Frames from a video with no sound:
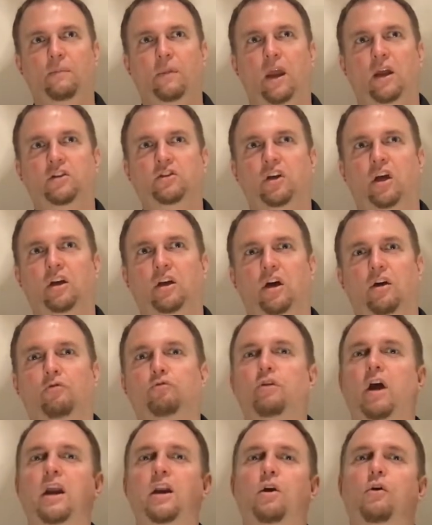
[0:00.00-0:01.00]
it's like a
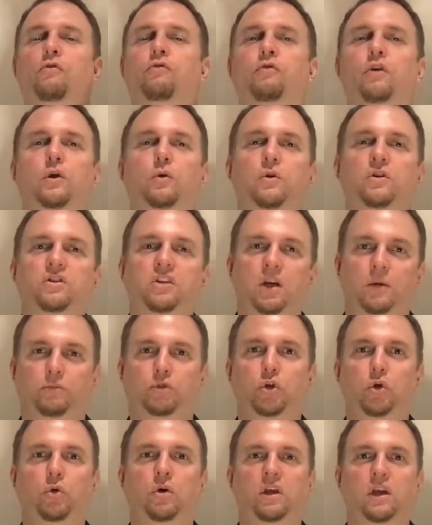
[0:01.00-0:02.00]
radio frequency I'm
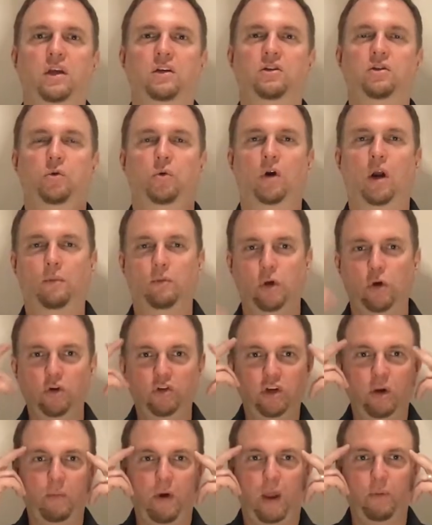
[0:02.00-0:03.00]
tuning into, and I'm
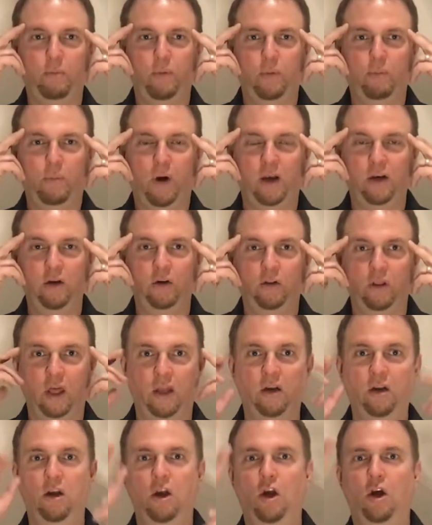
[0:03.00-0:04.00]
using my pineal
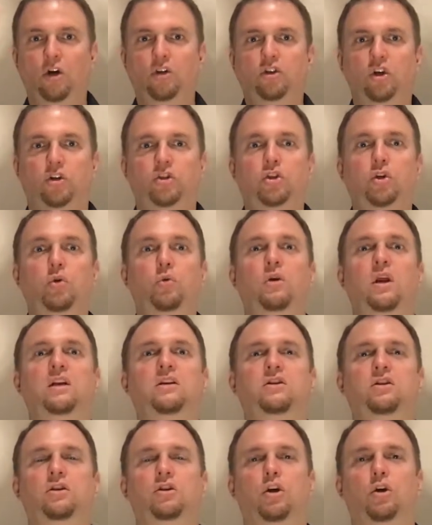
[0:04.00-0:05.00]
gland to tune
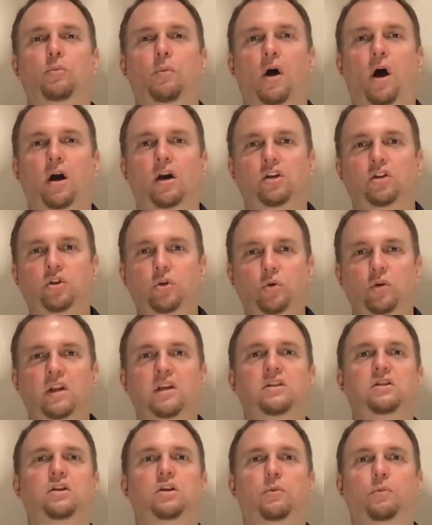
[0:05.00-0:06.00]
into their body, tune
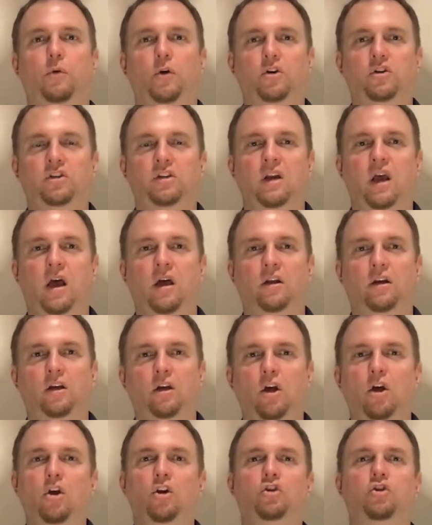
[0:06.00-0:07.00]
into their personality,
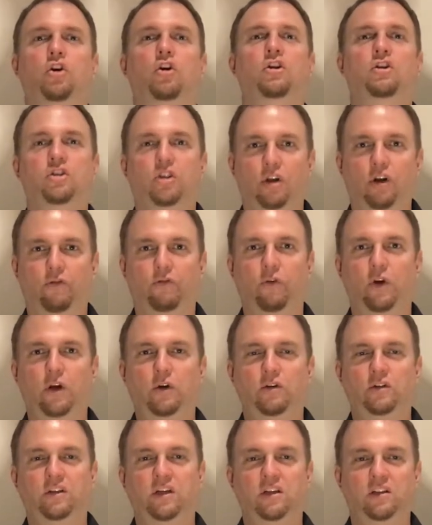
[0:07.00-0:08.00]
turn into their
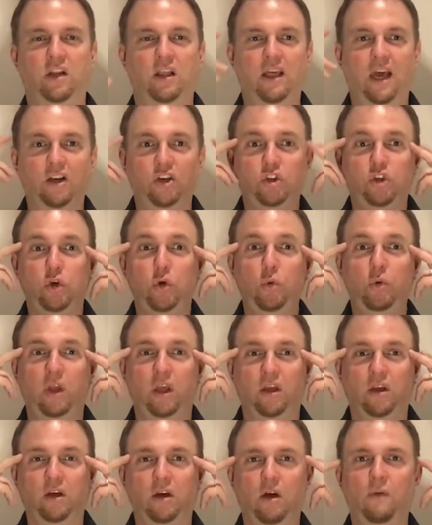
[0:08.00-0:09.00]
frequencies, and that
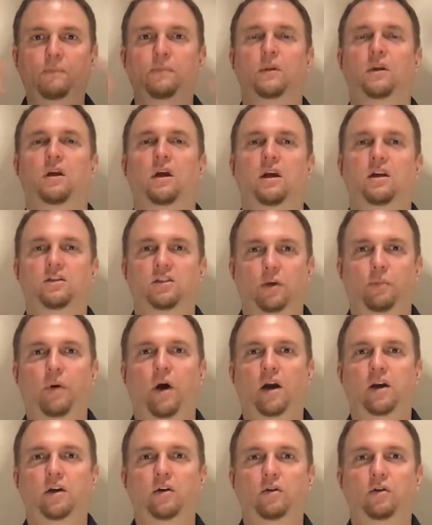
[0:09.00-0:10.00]
tuning is the
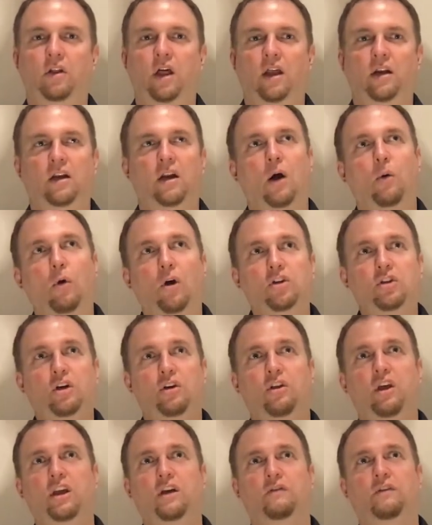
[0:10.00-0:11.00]
pineal gland. And I want you to
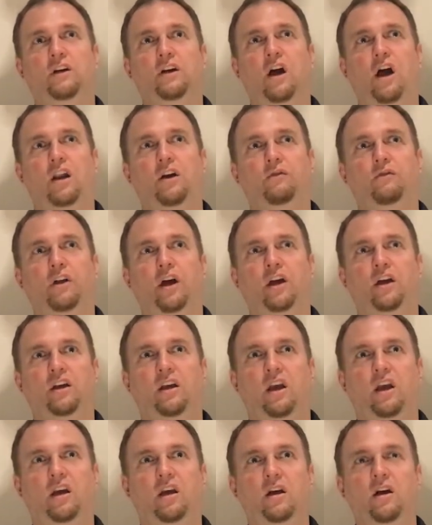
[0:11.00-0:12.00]
think of it kind of like
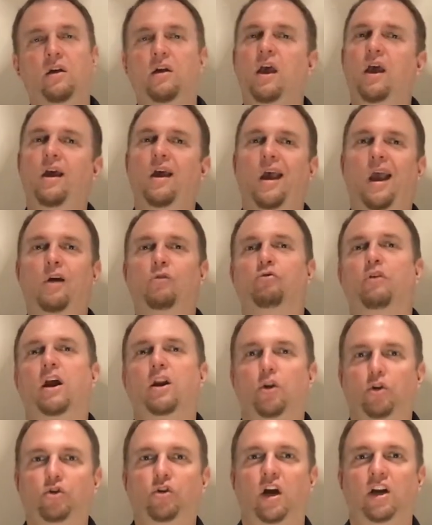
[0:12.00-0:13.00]
a
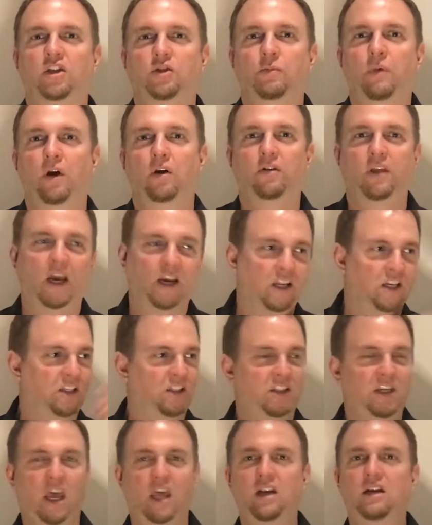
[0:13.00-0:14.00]
radio transmitter that can
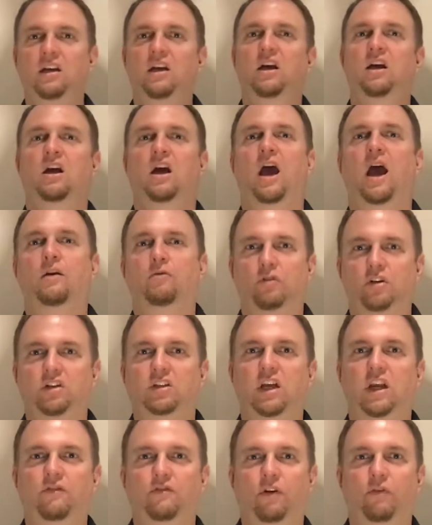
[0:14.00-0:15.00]
send and
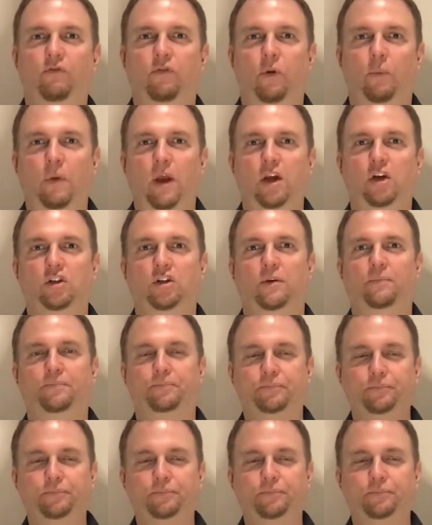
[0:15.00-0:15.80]
receive information.